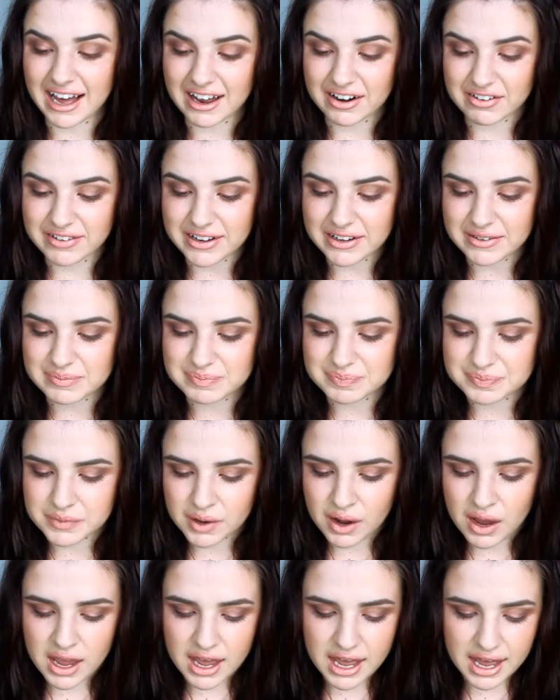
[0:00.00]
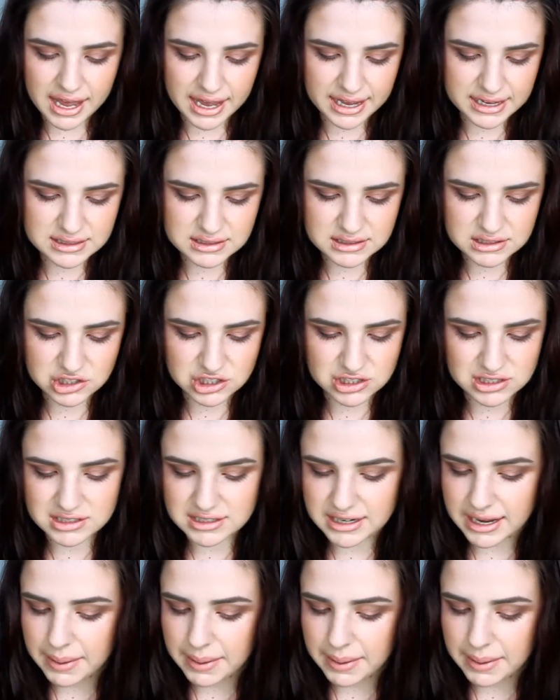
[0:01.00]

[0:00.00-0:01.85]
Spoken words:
out of it. It's just